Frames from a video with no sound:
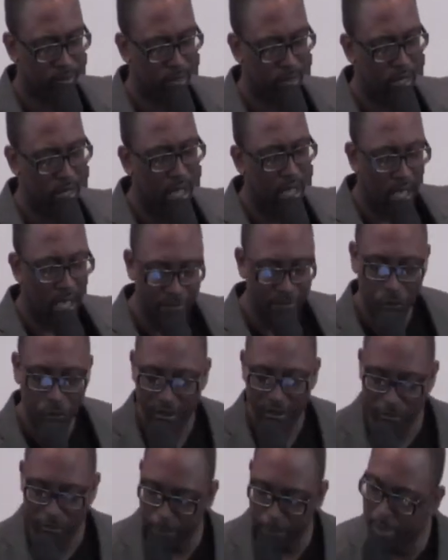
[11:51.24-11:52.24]
Have you ever
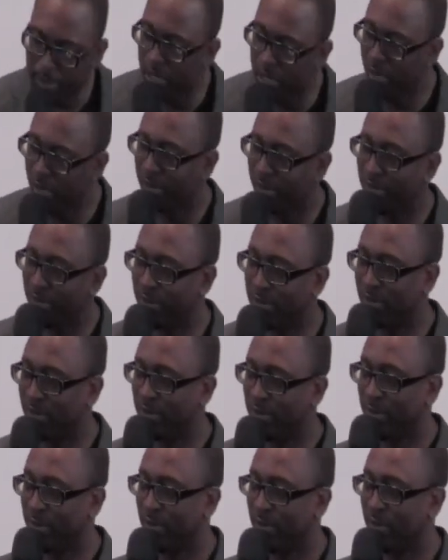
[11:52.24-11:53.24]
been
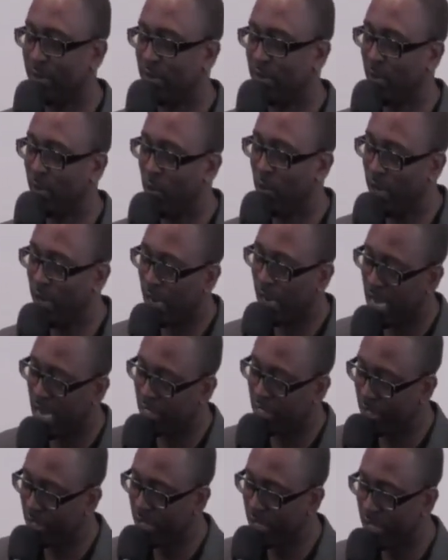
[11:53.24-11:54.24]
where Elijah
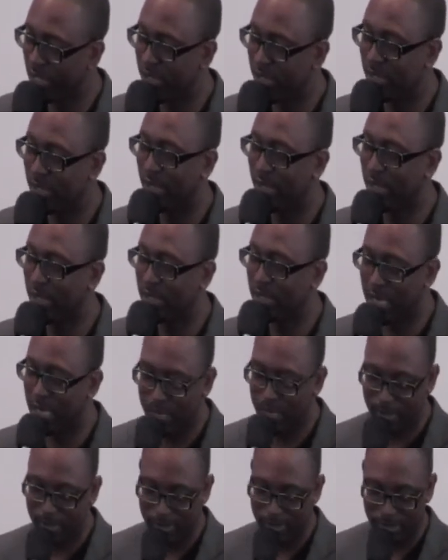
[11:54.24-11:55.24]
is in the
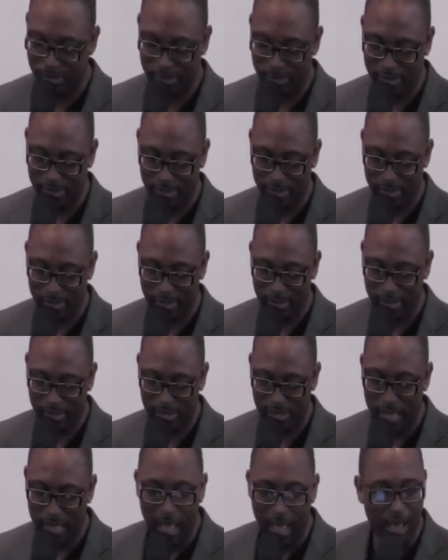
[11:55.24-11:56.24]
text?
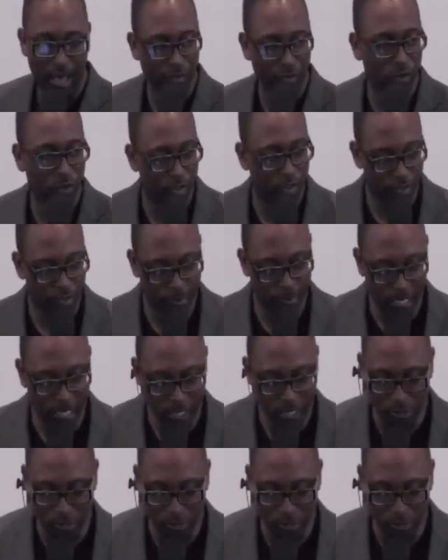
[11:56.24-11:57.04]
Have you ever been so